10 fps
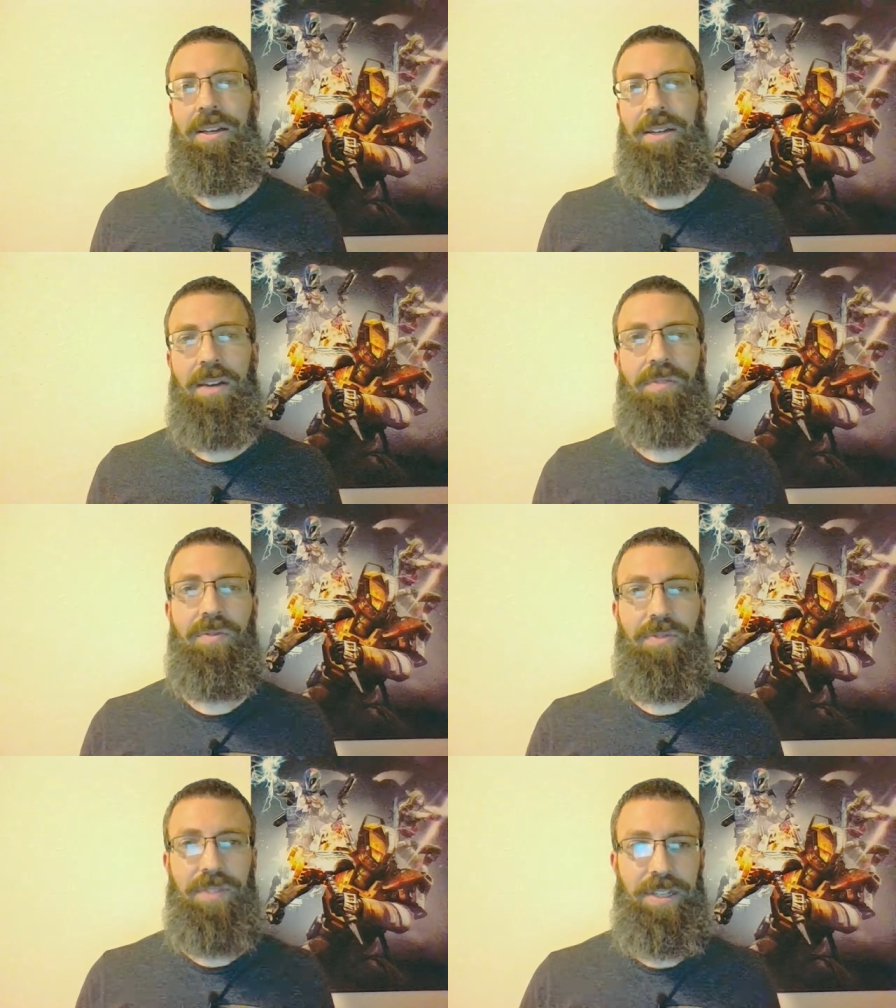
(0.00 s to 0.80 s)

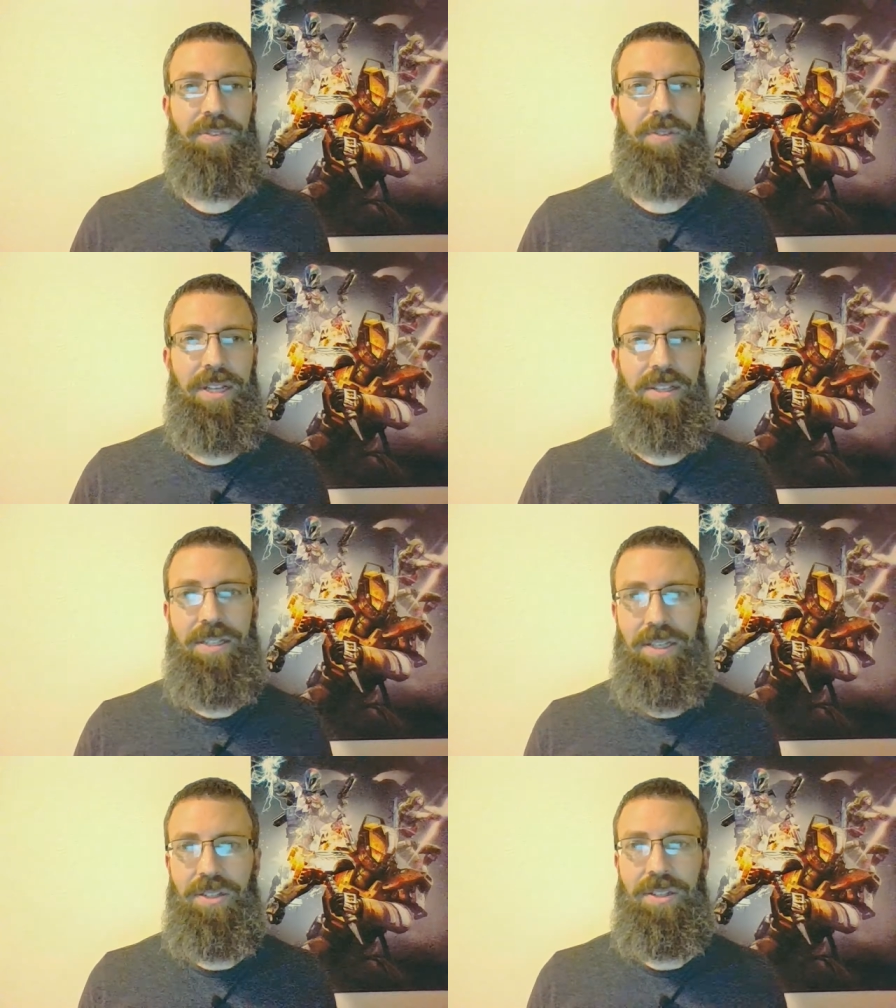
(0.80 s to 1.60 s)
Conflict creates
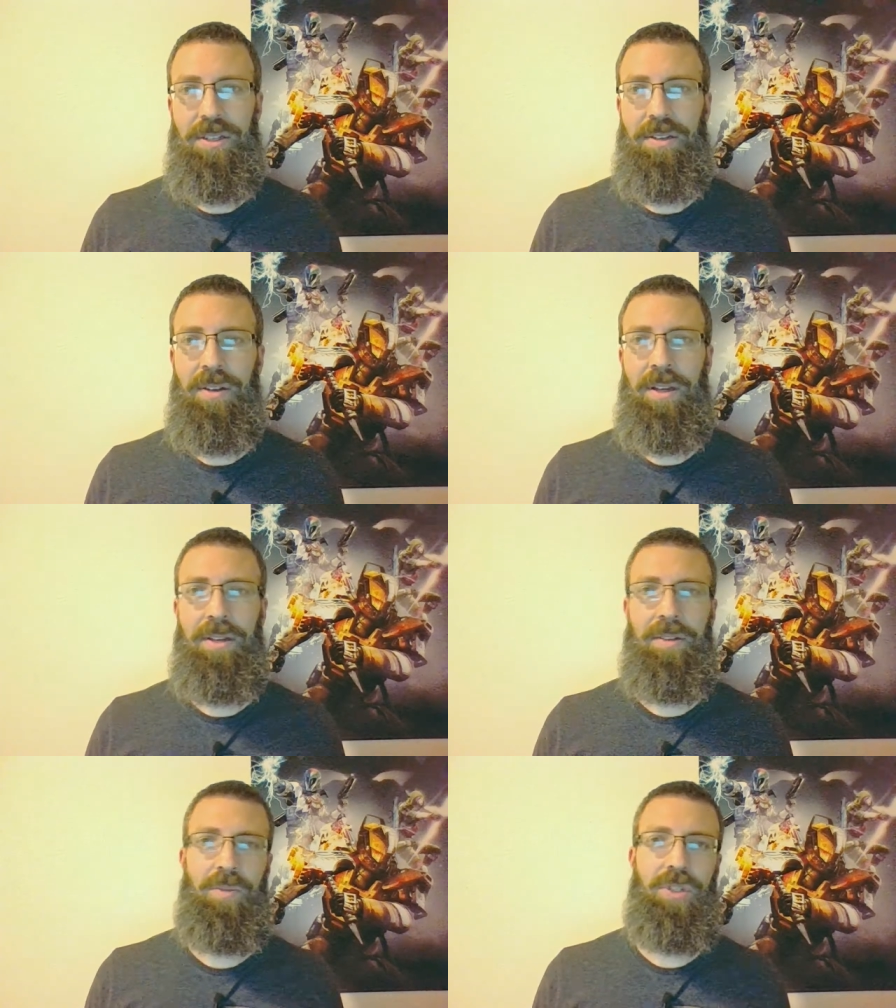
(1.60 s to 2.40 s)
tension,
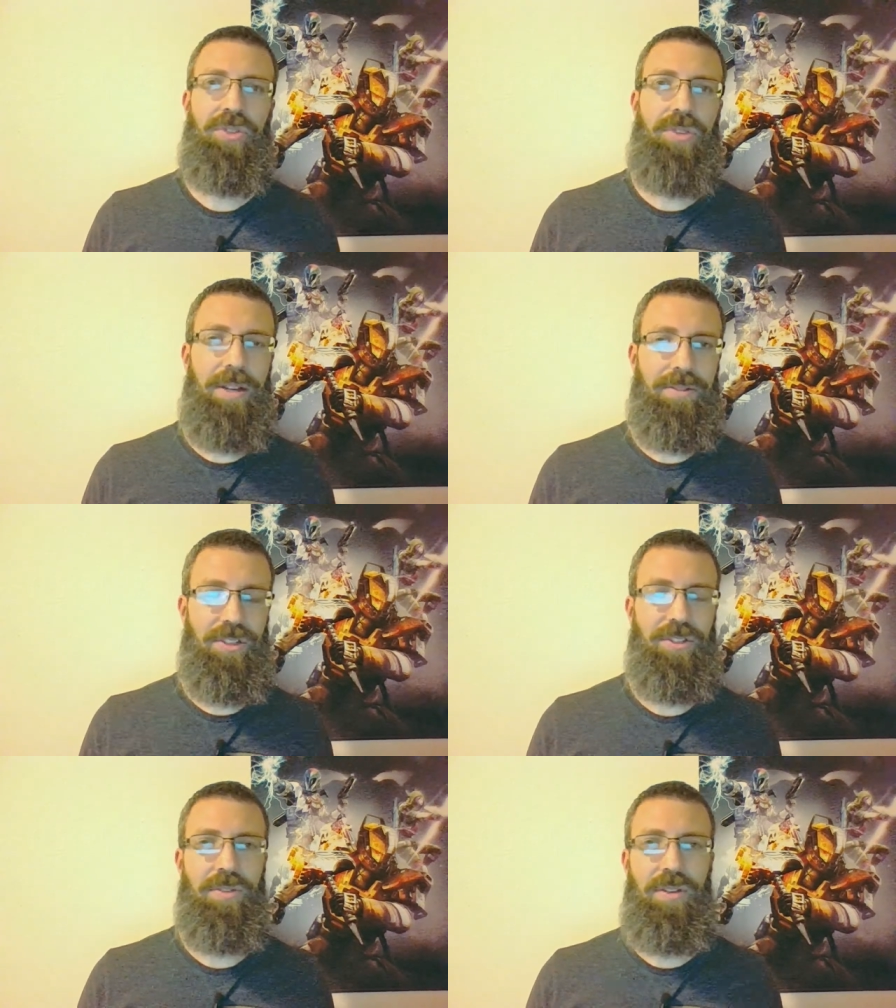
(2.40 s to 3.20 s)
which drives
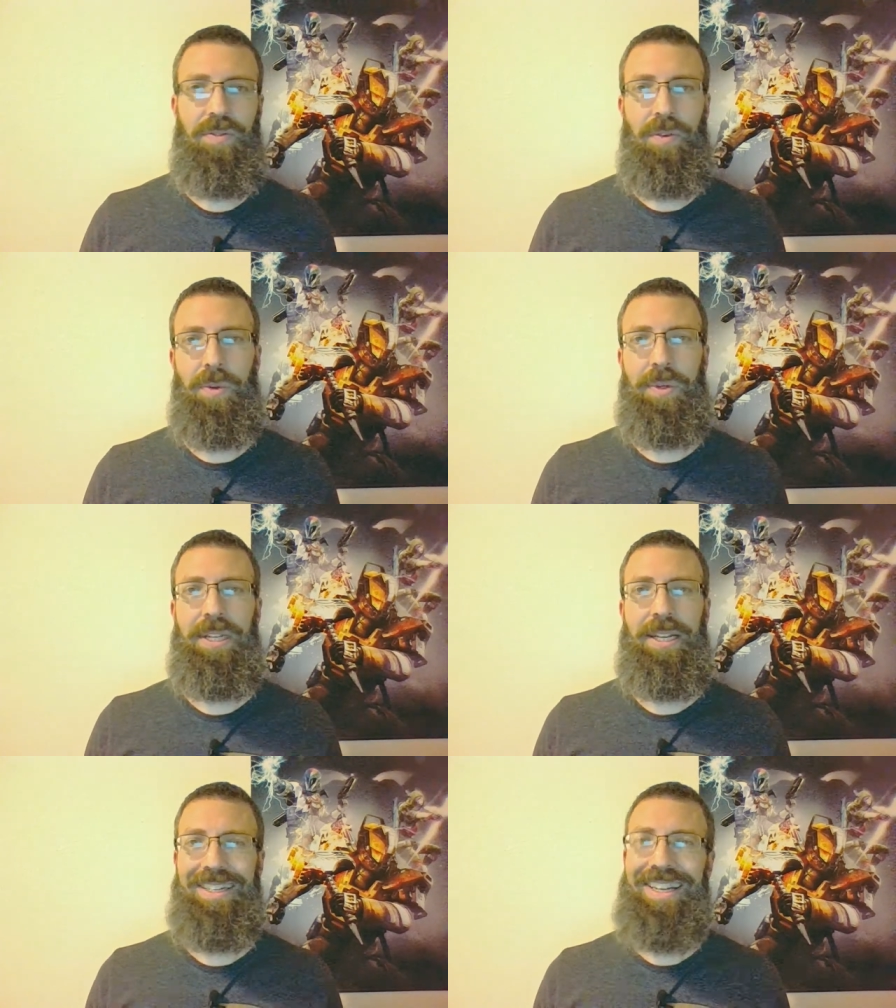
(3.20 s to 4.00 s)
the story forward.
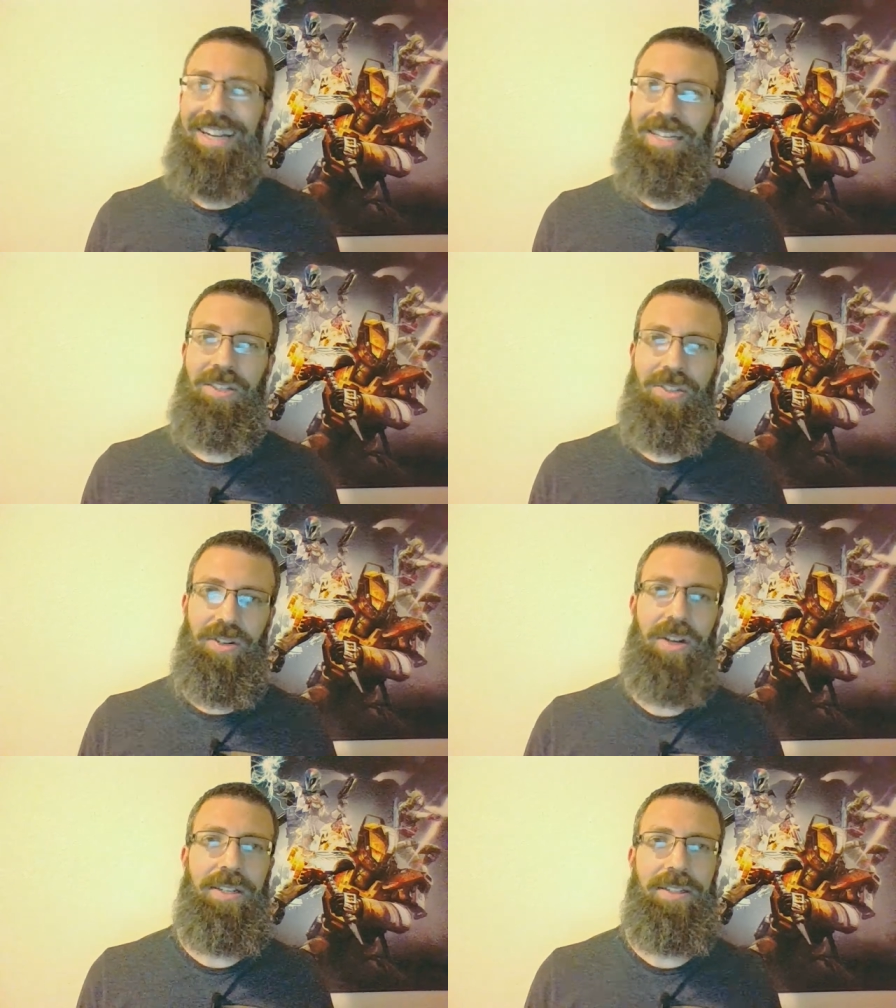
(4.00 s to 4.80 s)
It engages
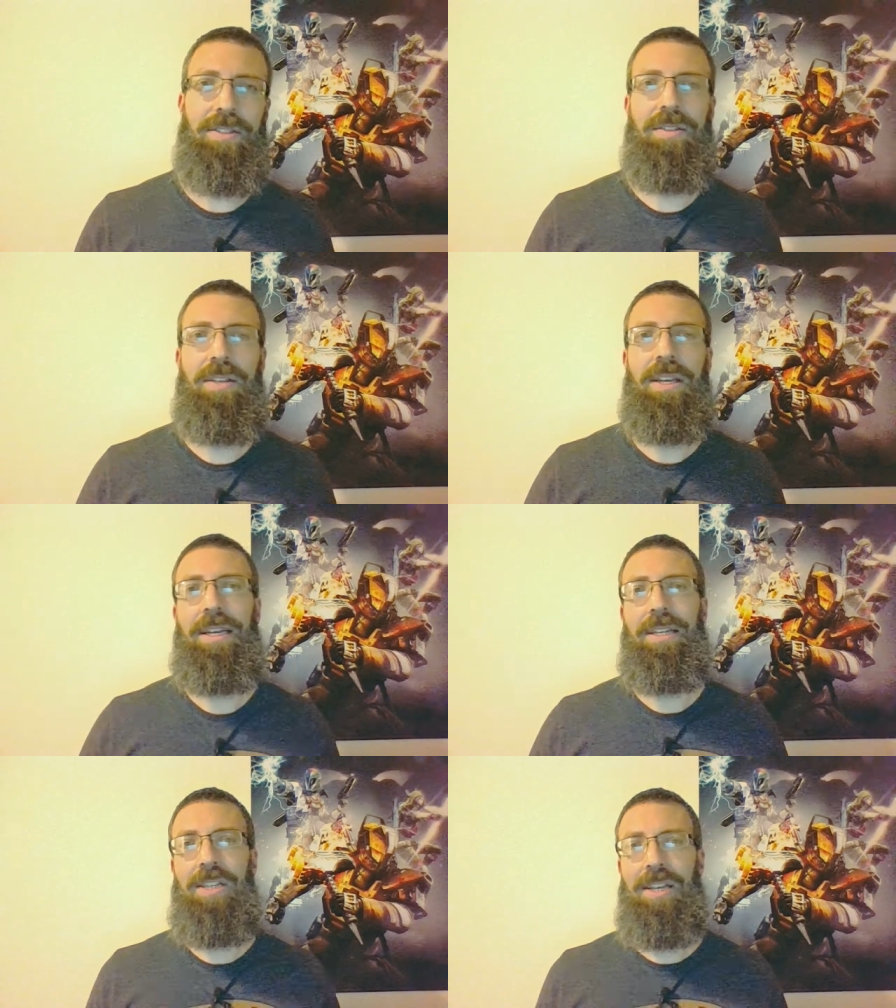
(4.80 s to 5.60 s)
your audience.
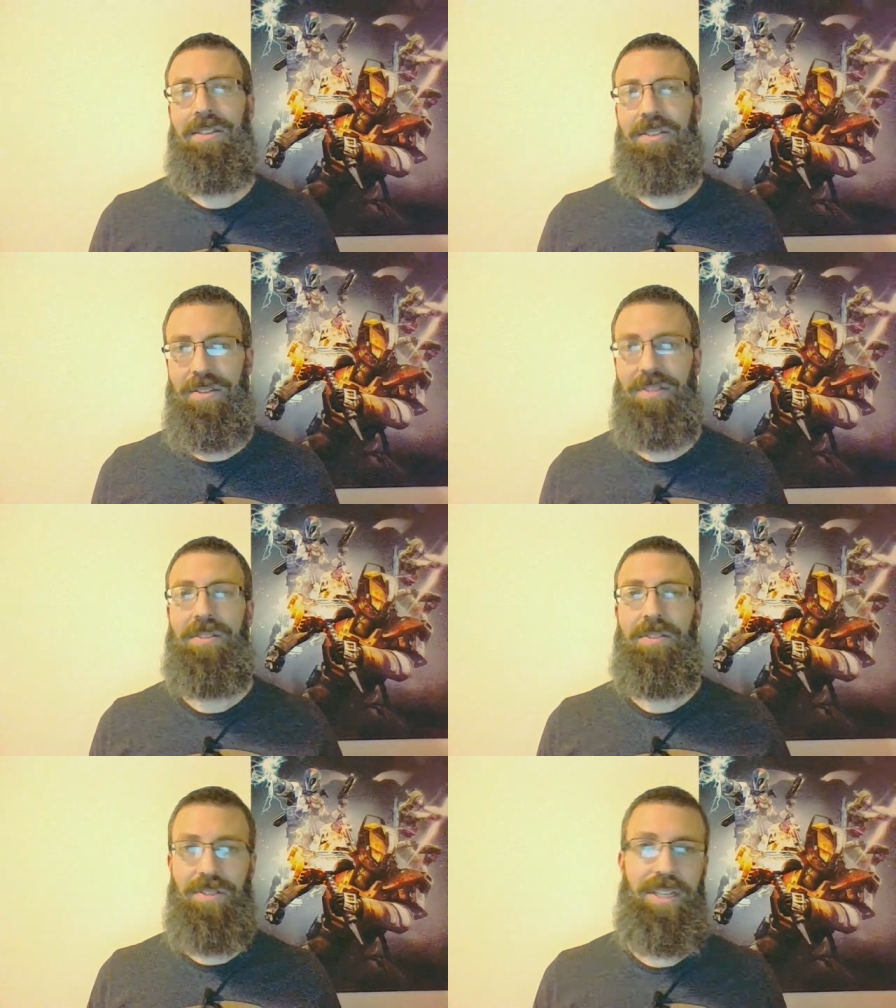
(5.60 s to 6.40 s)
It tests
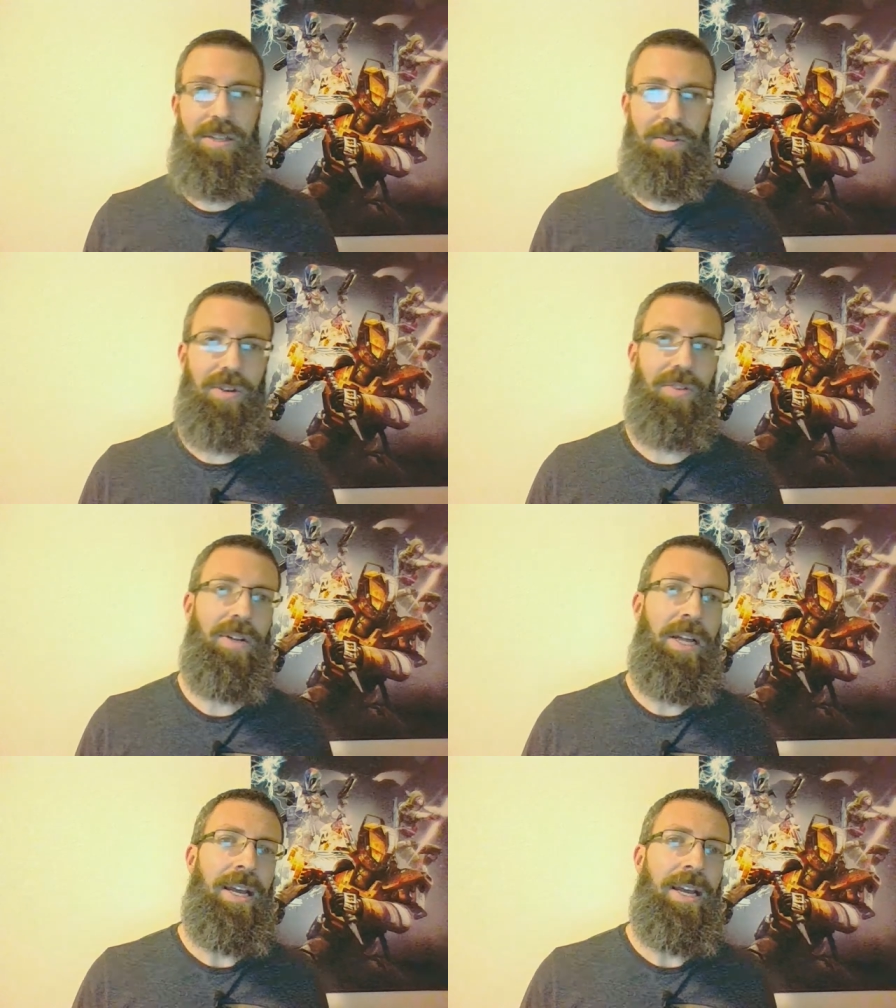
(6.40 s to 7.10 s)
your hero.